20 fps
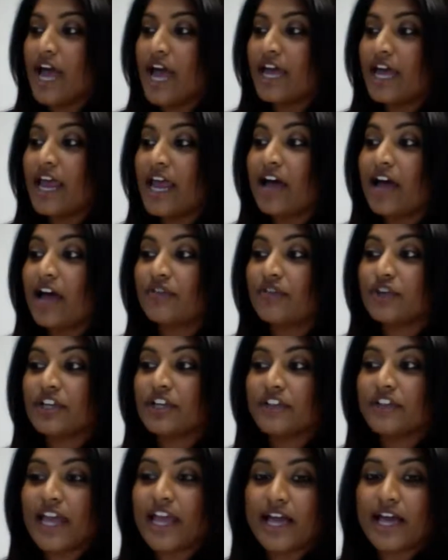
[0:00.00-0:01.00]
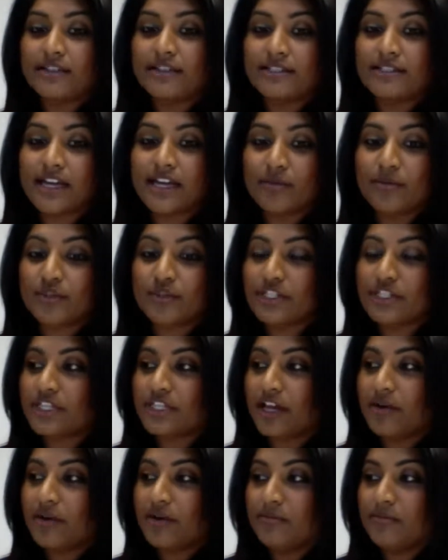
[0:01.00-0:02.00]
and have a look at the ads tab just
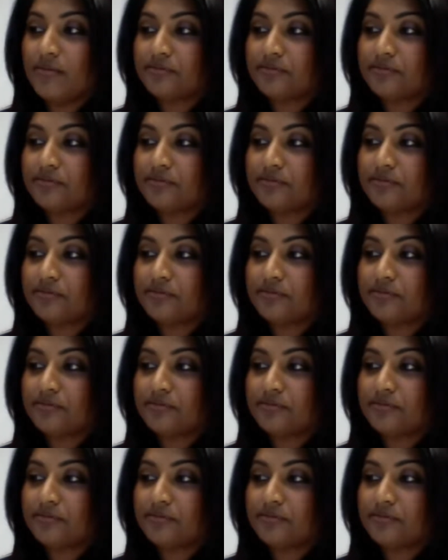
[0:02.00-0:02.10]
here.